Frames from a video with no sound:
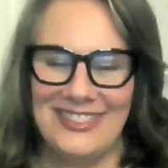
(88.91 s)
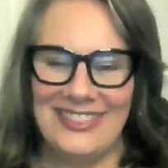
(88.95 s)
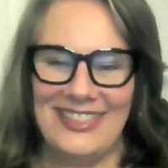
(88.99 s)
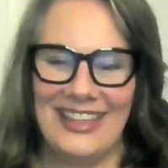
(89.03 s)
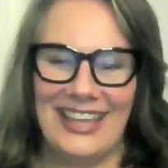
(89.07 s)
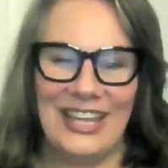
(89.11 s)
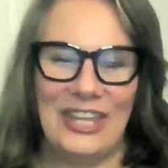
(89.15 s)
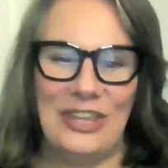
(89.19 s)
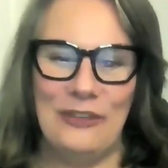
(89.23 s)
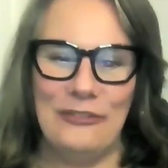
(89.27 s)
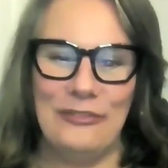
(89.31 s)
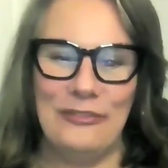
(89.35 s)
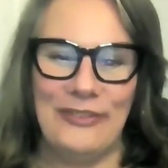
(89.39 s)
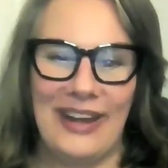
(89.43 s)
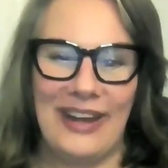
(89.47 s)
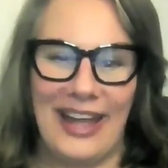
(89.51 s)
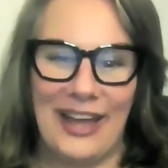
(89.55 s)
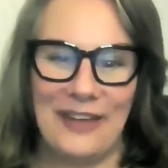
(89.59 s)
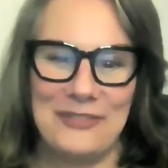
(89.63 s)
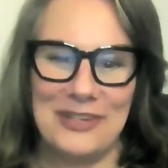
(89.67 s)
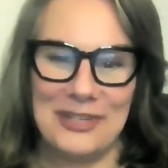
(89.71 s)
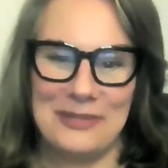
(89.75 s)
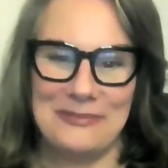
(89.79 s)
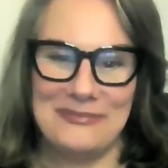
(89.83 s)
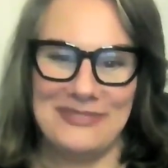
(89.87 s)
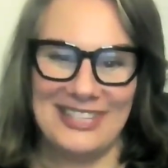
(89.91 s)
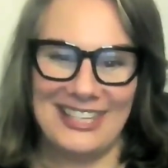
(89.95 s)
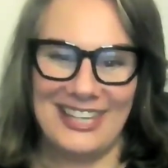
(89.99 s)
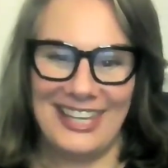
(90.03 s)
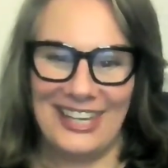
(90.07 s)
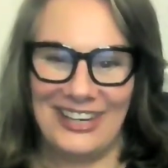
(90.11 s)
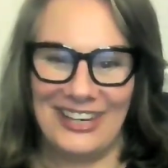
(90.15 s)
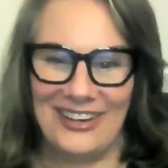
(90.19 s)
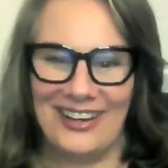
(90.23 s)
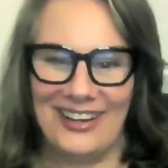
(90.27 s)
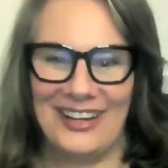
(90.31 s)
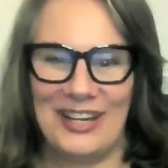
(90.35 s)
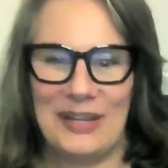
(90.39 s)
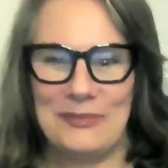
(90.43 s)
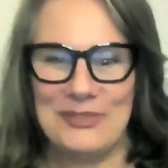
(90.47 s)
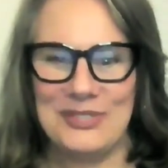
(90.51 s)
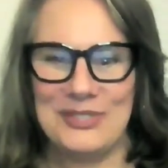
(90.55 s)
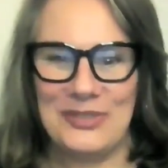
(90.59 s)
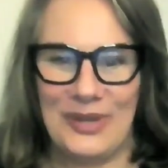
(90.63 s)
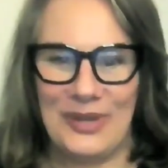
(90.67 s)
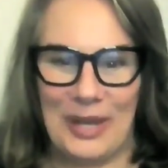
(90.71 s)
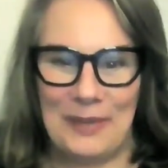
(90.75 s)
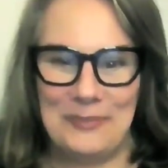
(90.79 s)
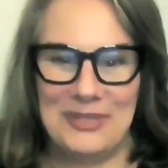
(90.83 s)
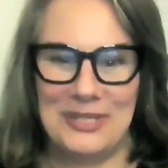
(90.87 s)
Thank you for having me, Karen. I'm
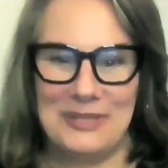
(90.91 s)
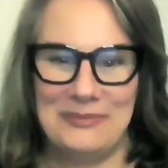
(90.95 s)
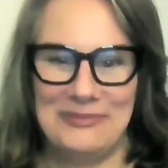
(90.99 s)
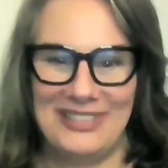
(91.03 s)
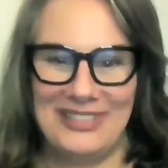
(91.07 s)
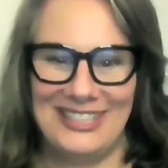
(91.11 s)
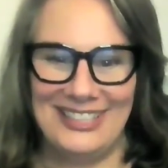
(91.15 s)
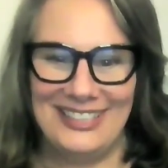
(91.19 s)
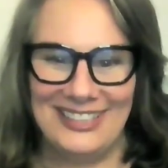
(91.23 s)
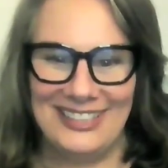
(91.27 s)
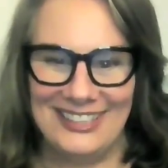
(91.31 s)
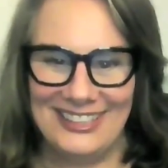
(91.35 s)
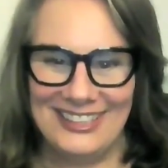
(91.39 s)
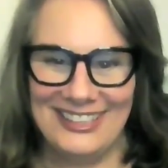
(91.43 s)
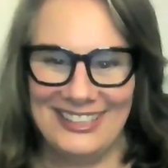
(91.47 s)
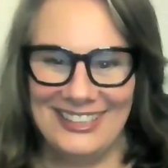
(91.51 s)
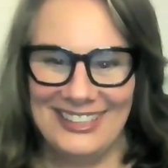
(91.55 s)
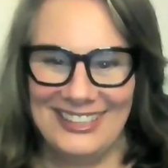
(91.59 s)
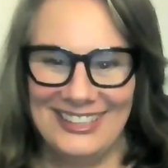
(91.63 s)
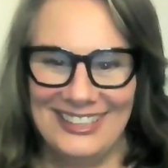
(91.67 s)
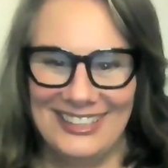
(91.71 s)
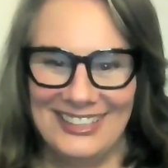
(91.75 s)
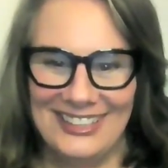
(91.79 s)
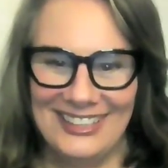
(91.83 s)
so happy to be here.